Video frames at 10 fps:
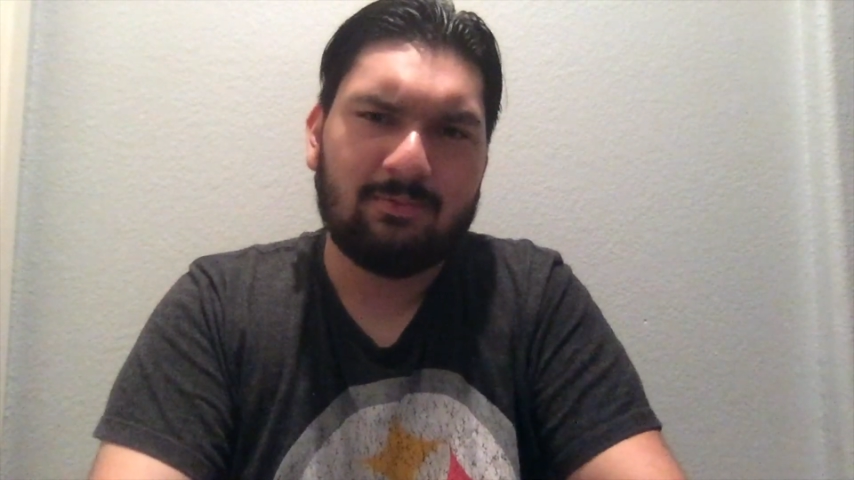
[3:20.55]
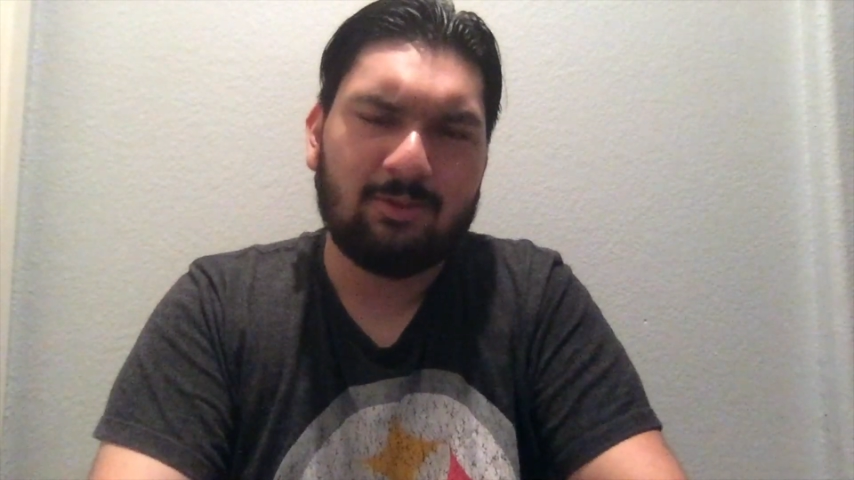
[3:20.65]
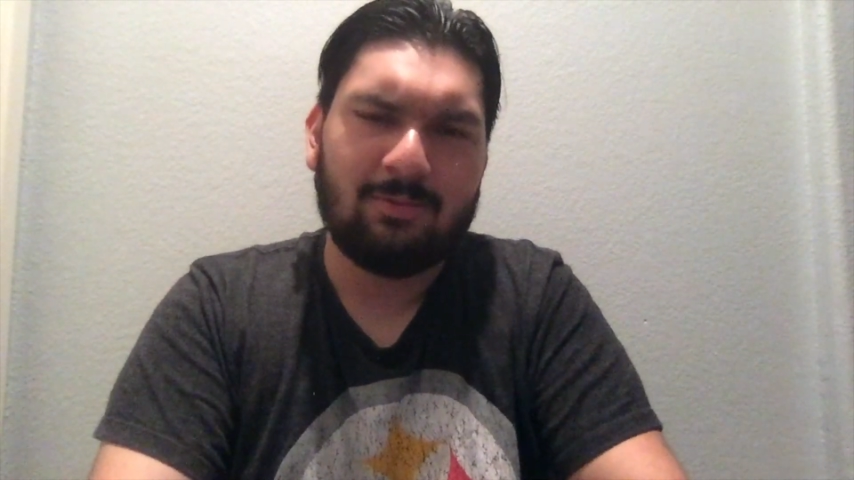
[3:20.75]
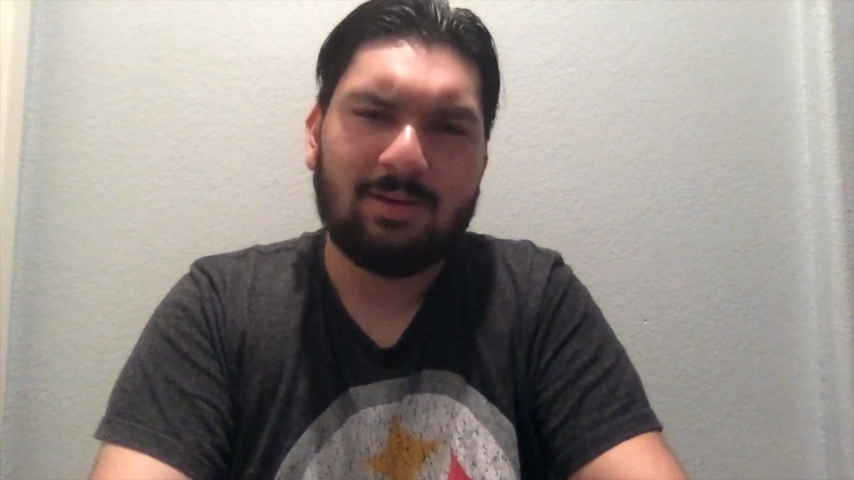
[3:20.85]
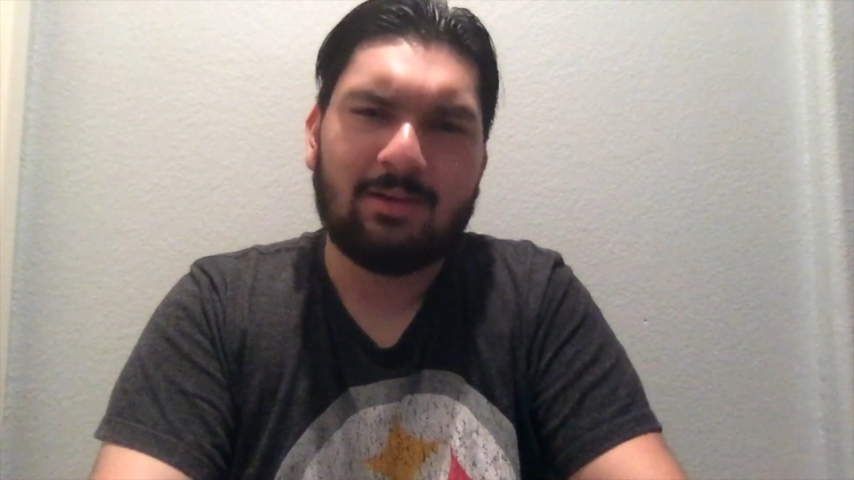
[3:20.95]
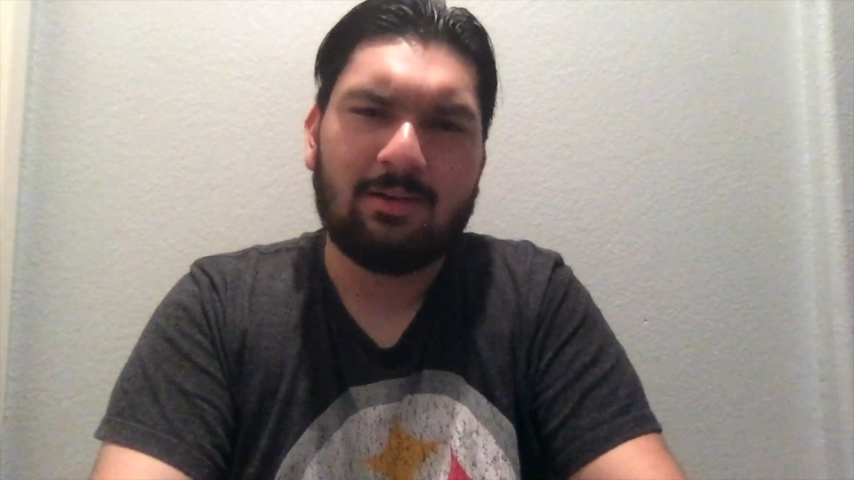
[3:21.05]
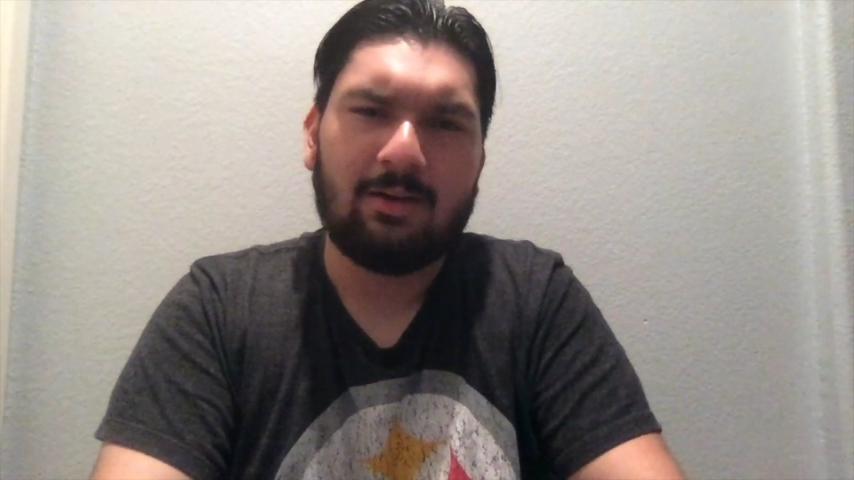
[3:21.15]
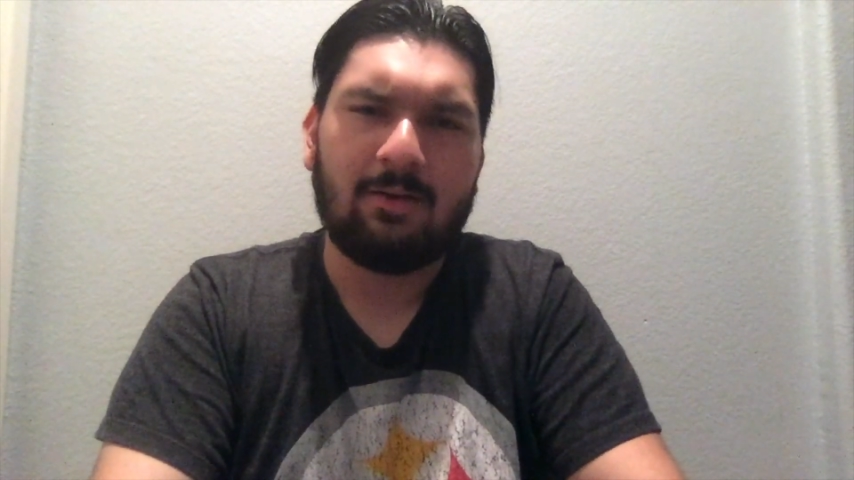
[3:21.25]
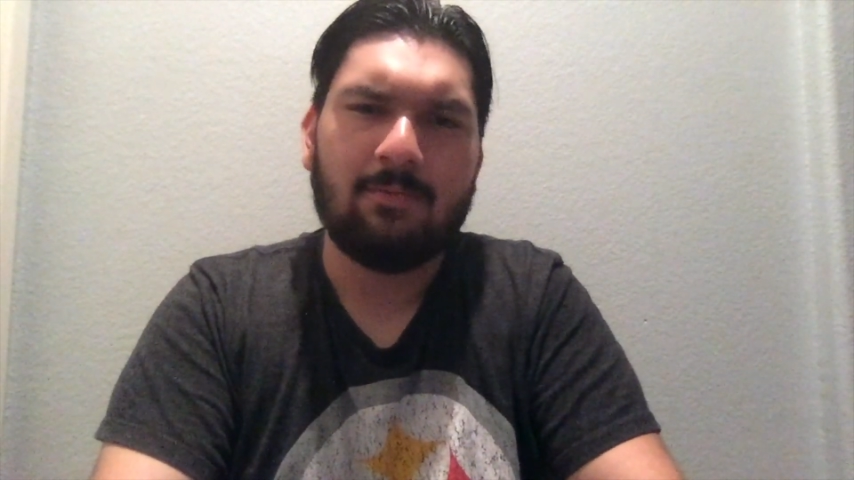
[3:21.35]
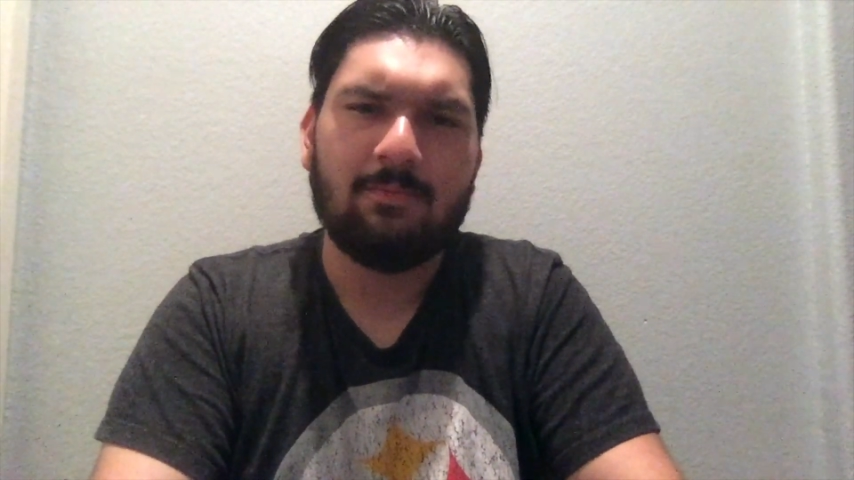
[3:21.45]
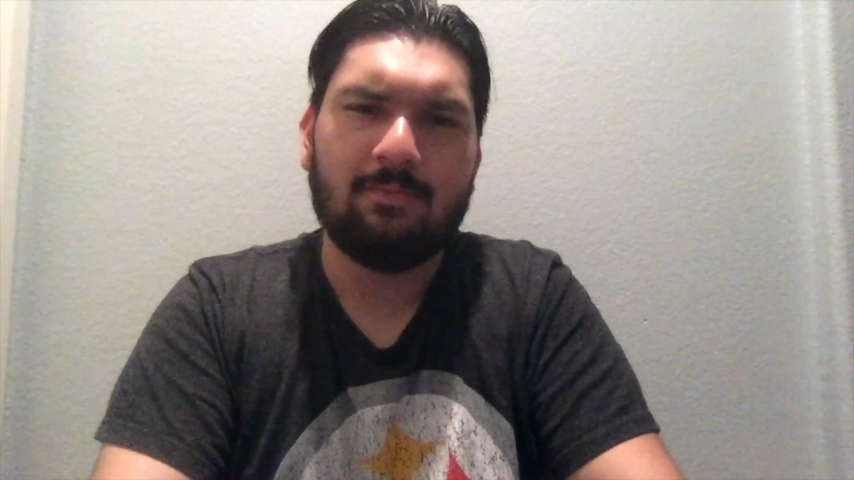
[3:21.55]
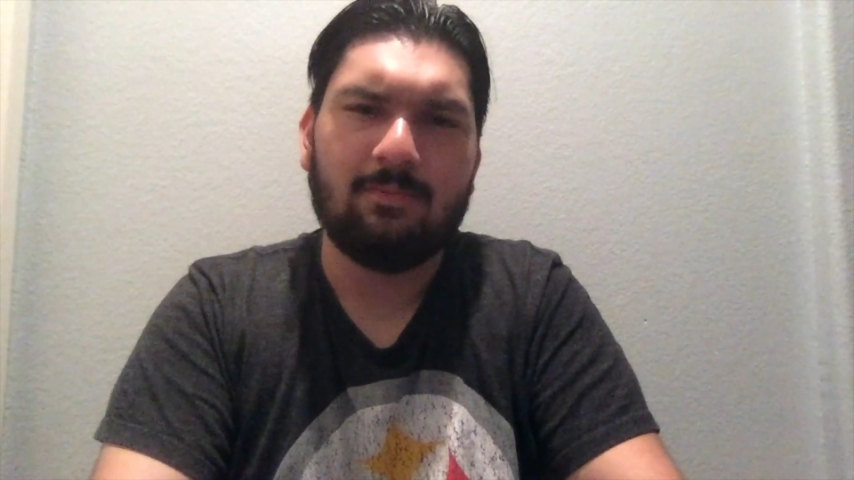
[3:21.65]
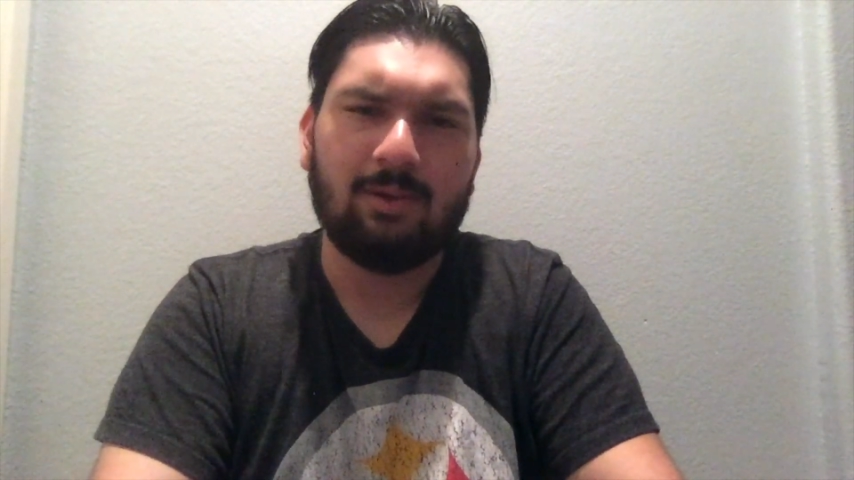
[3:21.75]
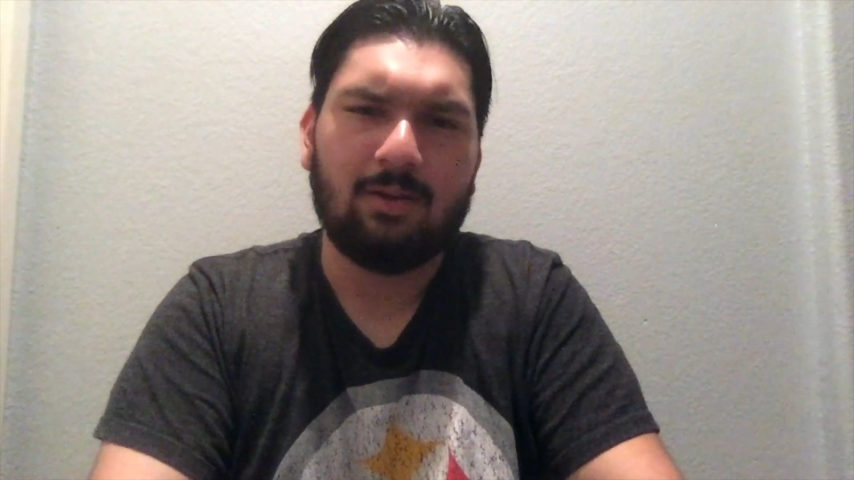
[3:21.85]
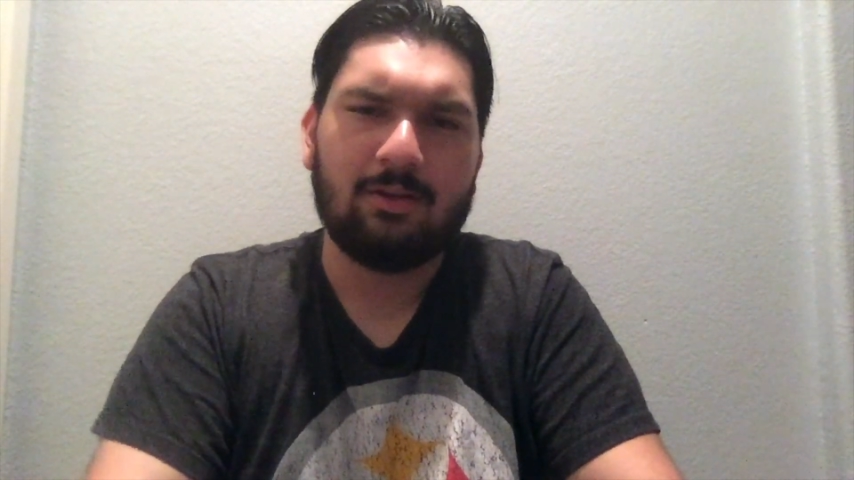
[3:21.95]
no matter how
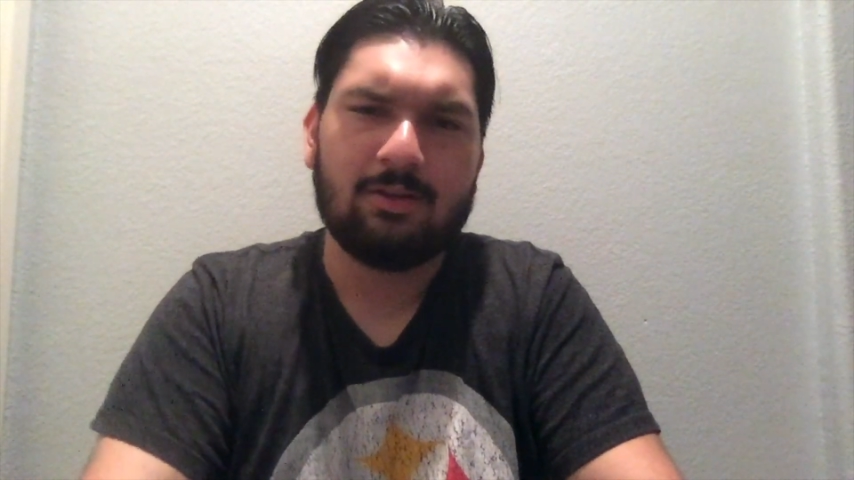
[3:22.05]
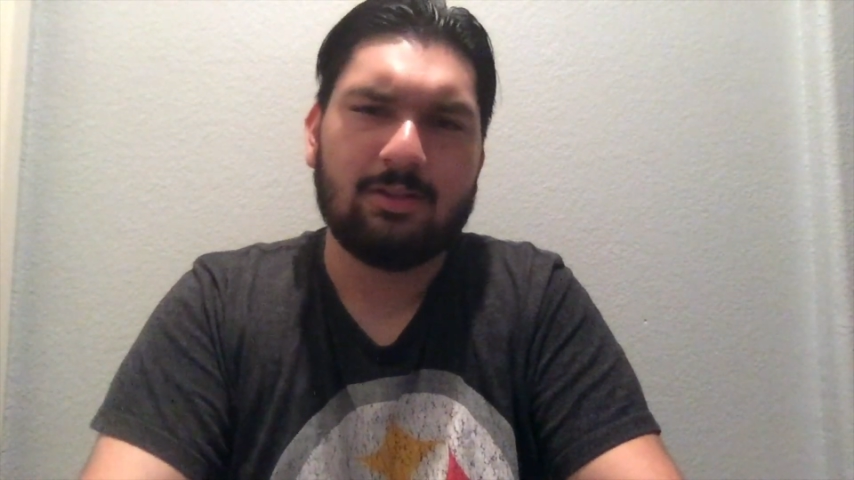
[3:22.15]
large